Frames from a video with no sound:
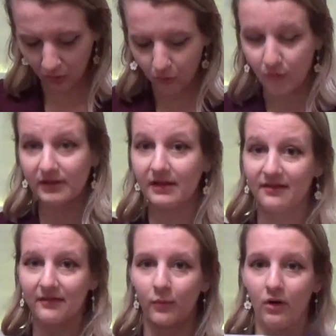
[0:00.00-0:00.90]
hoodie
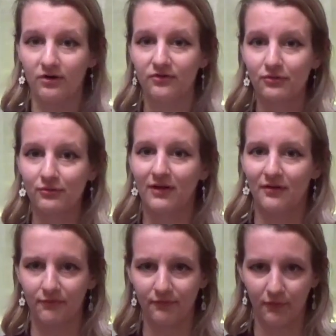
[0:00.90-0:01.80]
as I wanted to
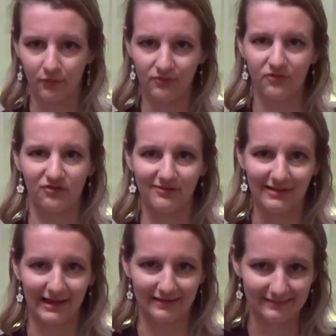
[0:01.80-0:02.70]
at first, just
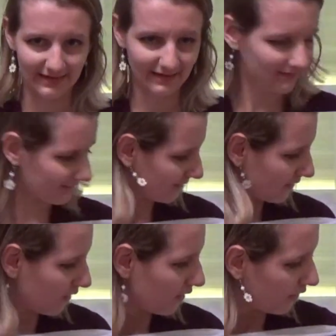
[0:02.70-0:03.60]
like that.
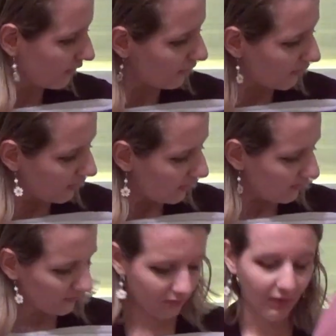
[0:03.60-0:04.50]

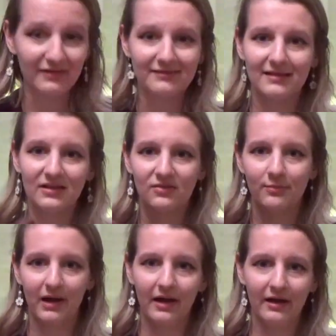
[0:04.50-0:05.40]
So I did
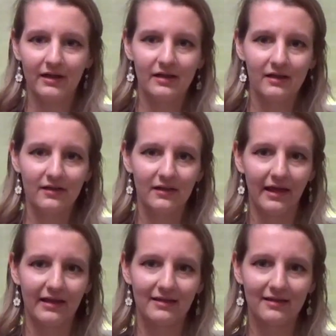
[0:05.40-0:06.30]
buy
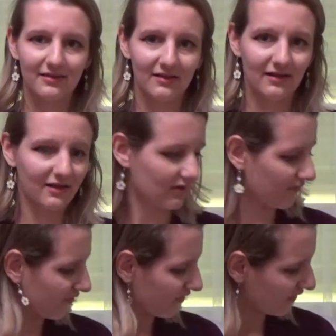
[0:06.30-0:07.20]
like
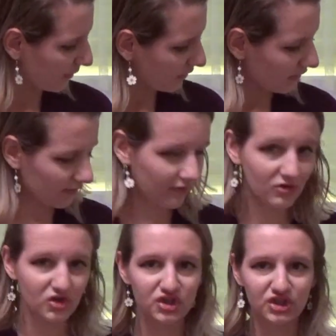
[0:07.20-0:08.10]
similar
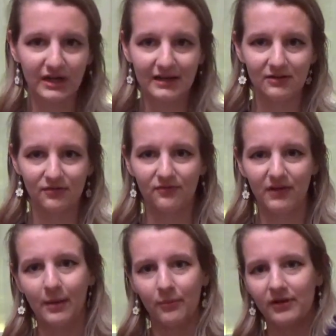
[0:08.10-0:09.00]
shaded
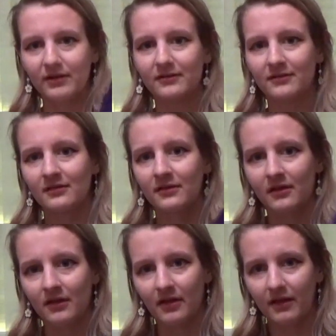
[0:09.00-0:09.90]
fabrics.
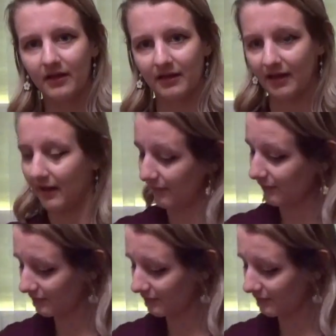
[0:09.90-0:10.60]
Again,